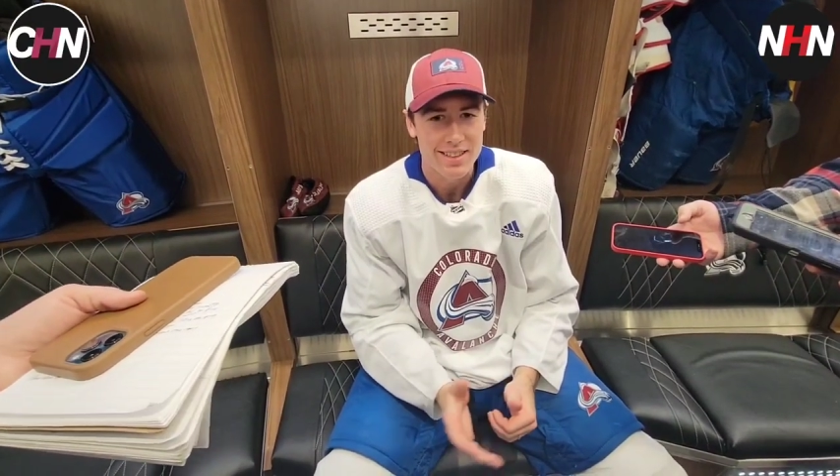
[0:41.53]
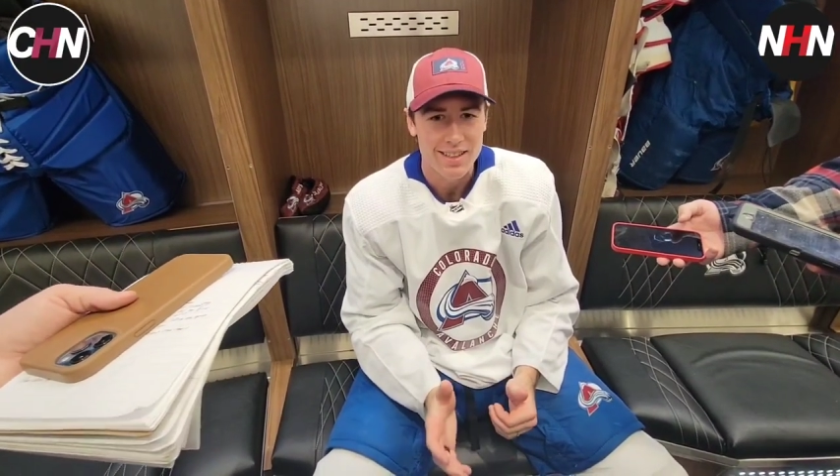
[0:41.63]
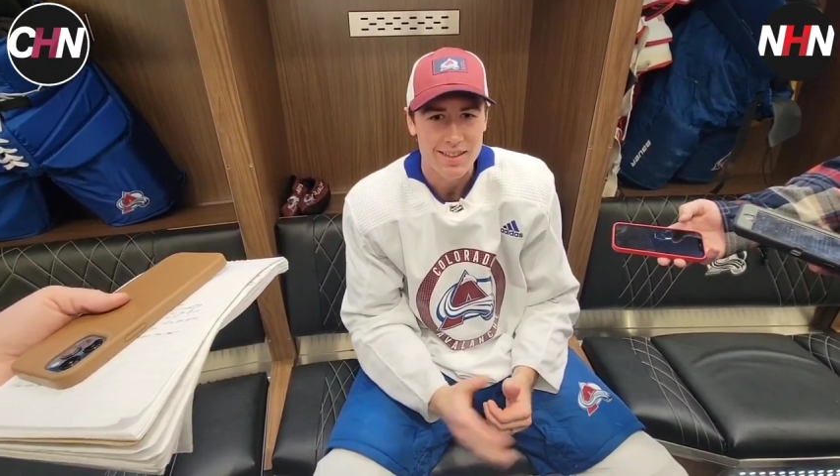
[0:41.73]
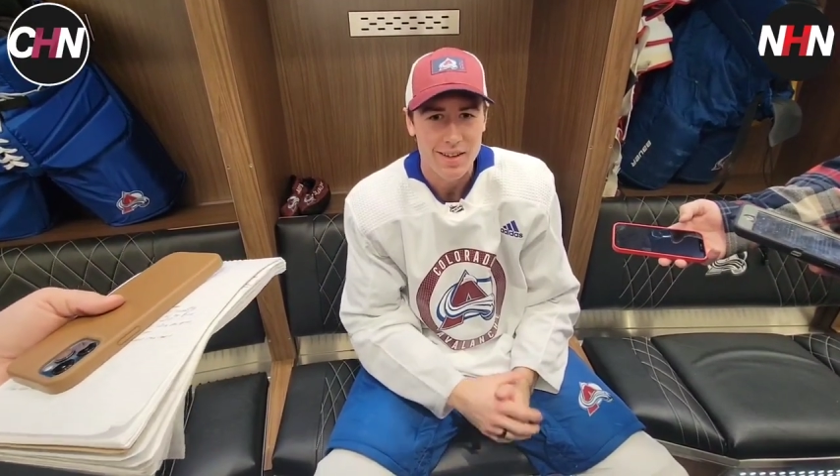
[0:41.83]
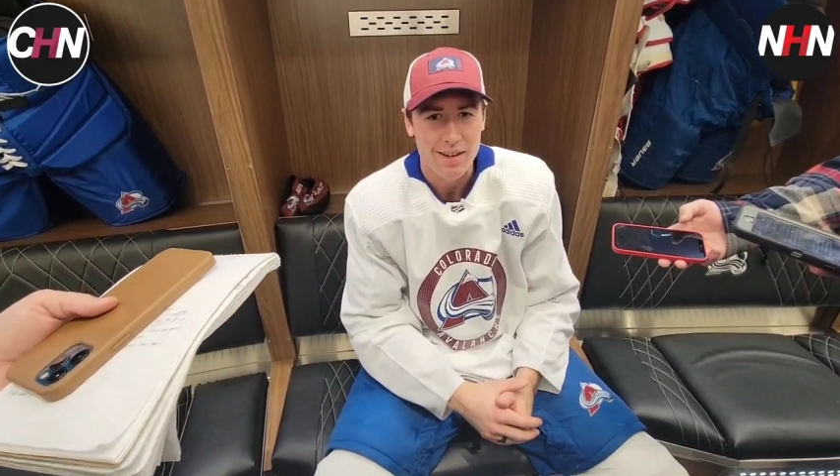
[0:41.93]
Uh,
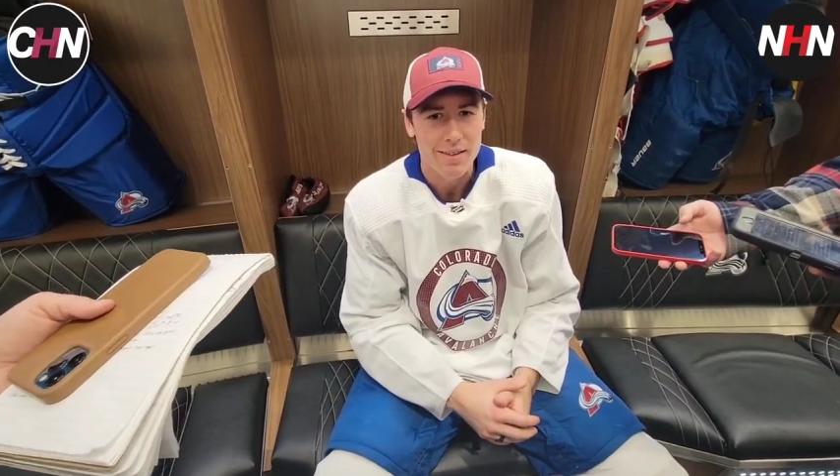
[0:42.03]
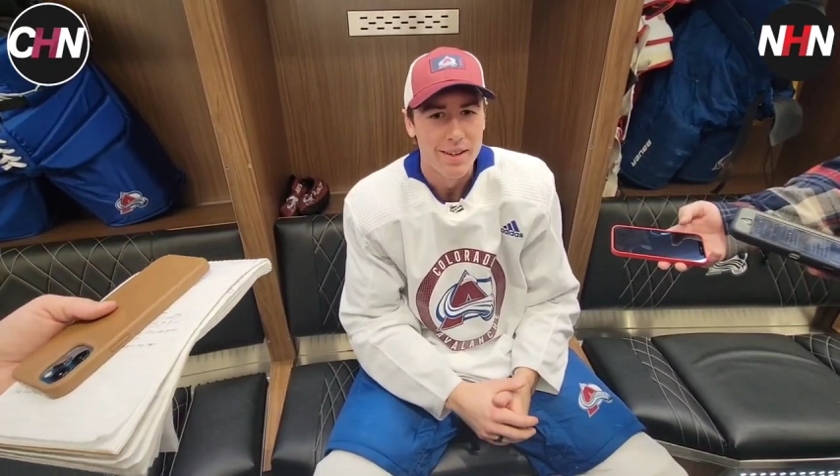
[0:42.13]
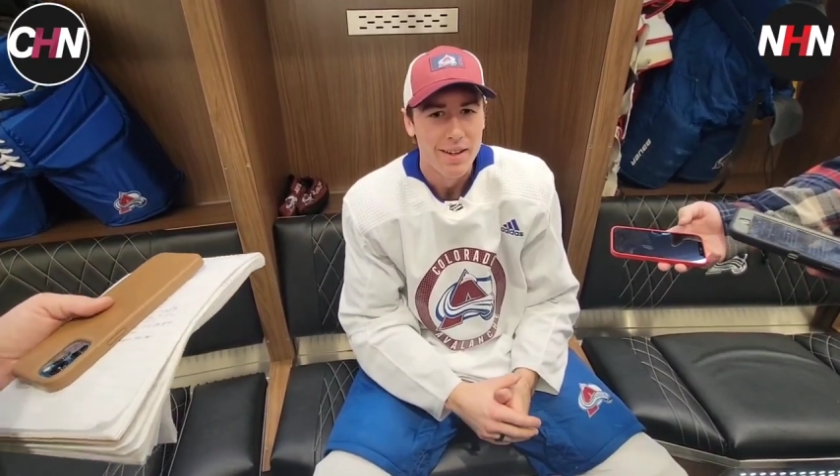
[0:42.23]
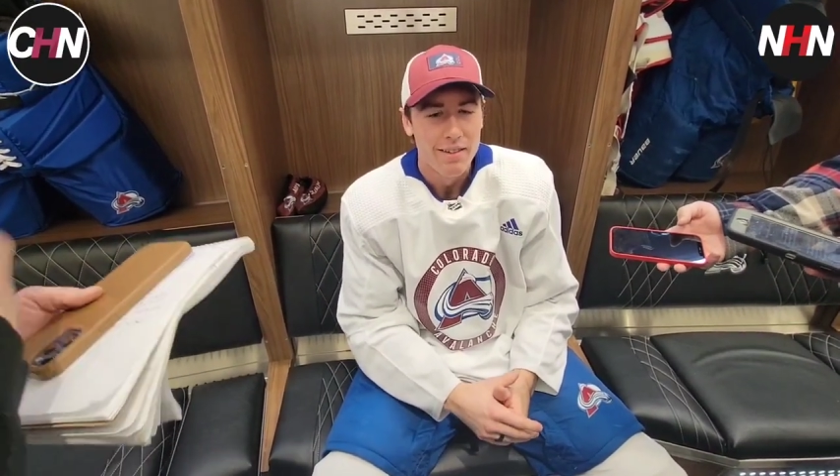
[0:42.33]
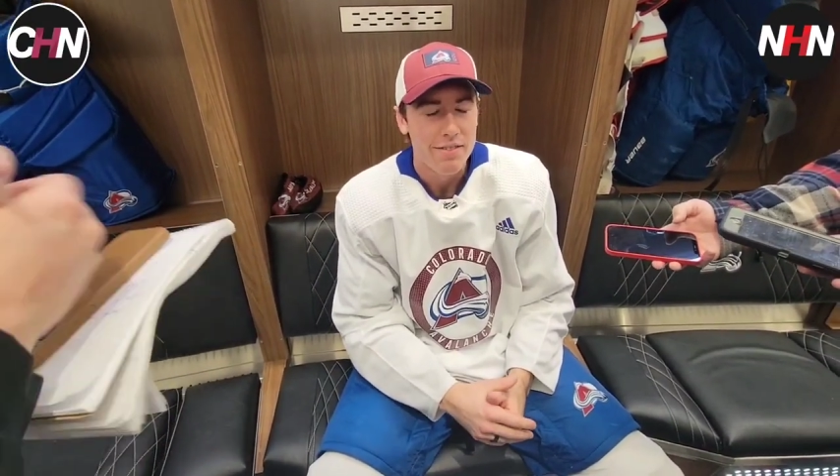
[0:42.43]
a lot of
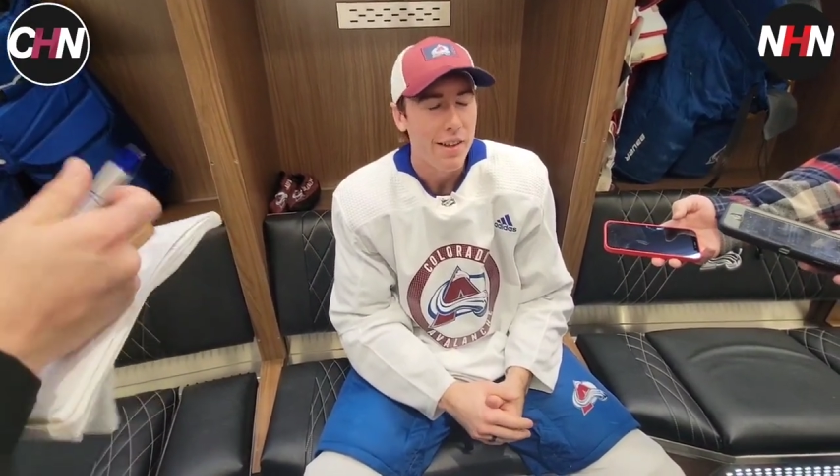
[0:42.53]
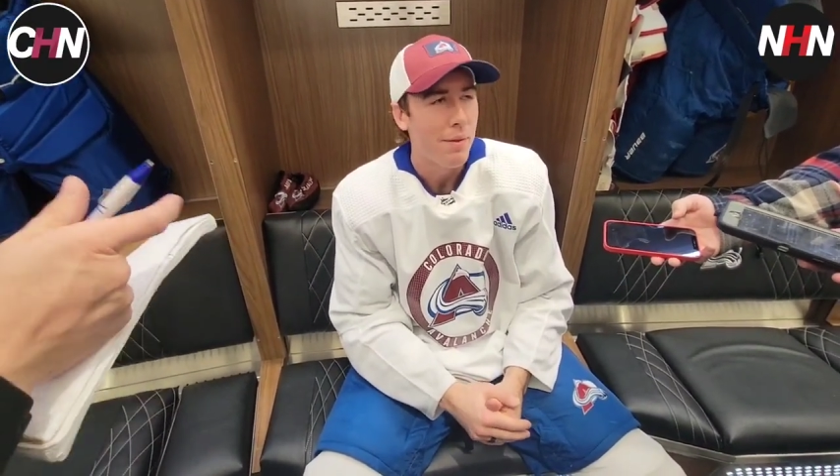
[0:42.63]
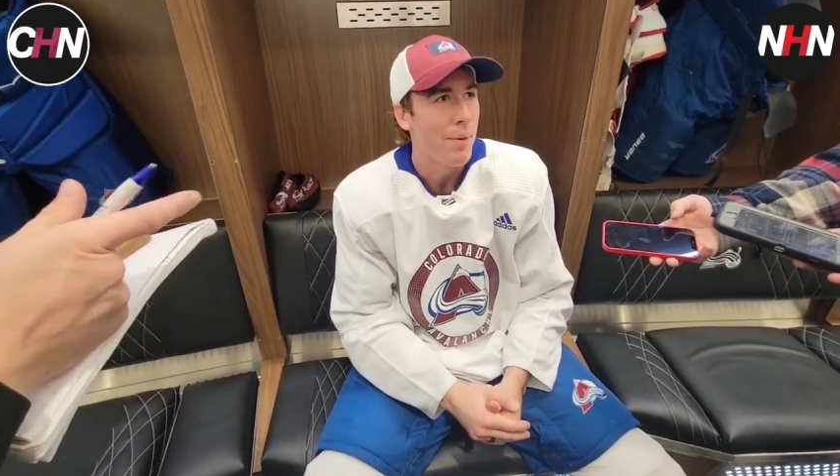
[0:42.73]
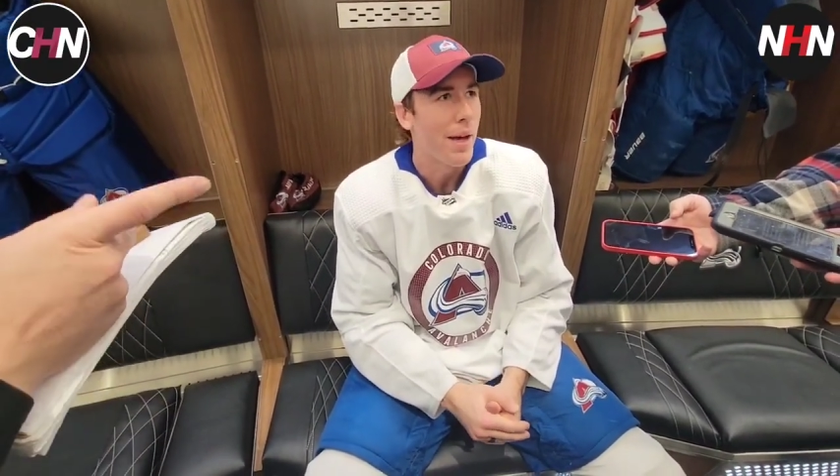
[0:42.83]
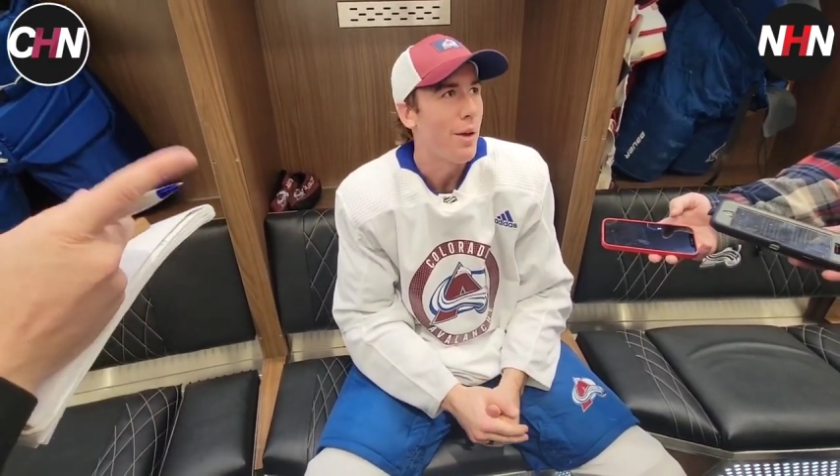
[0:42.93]

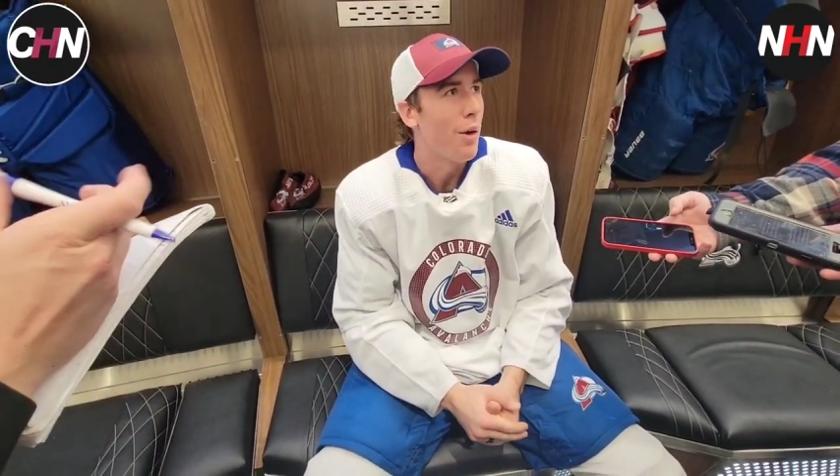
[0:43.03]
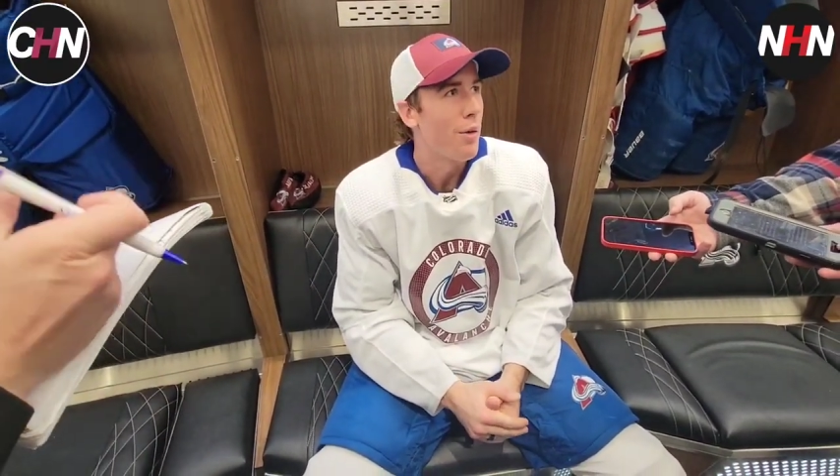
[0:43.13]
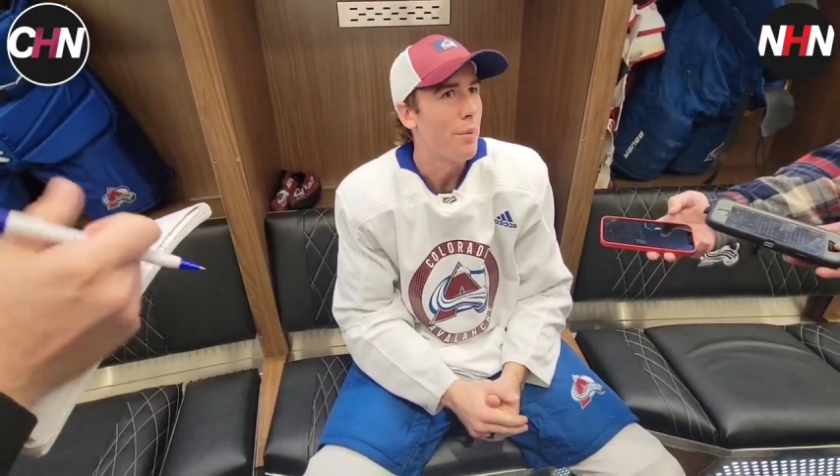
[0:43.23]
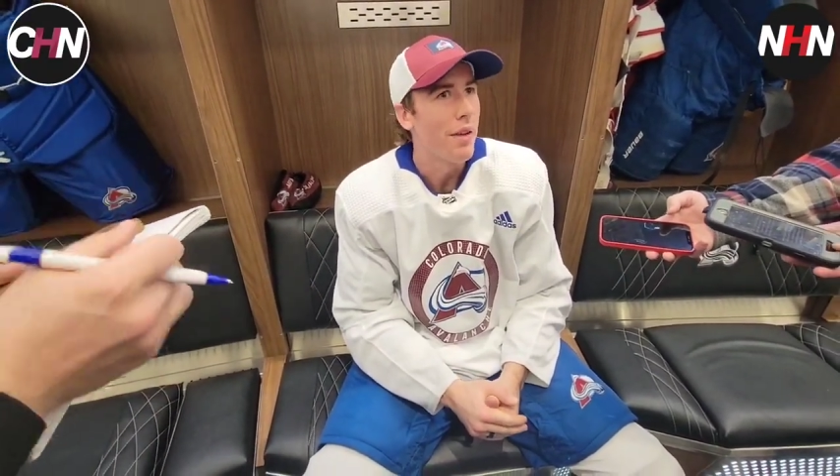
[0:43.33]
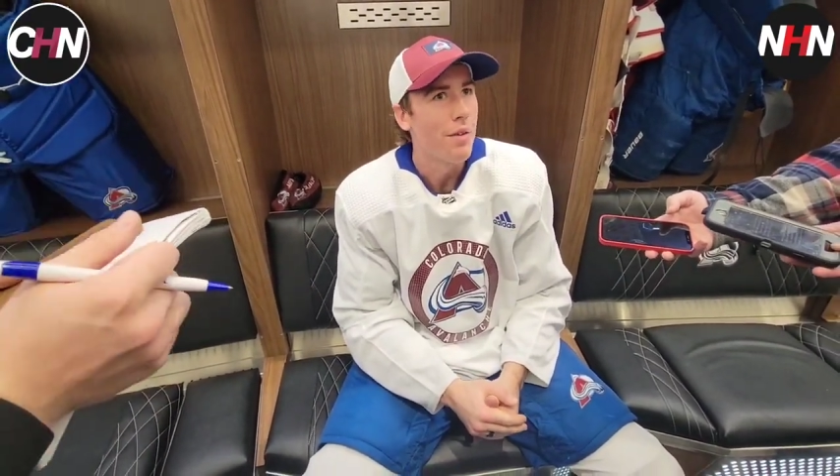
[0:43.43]
family back
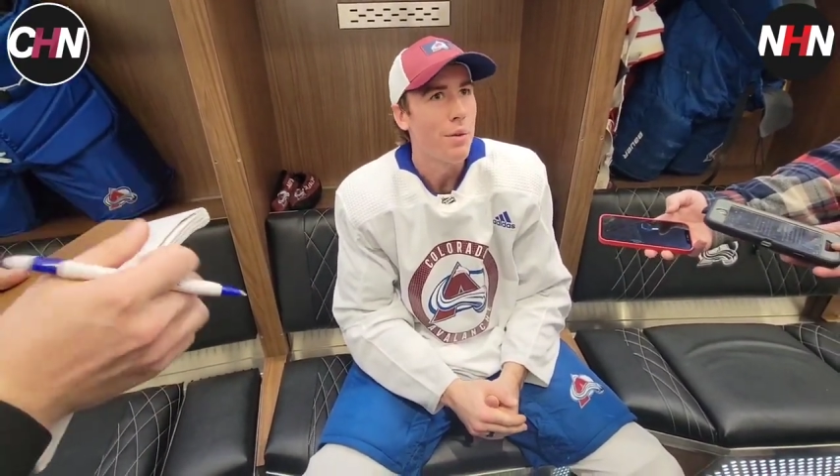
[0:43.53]
home will be able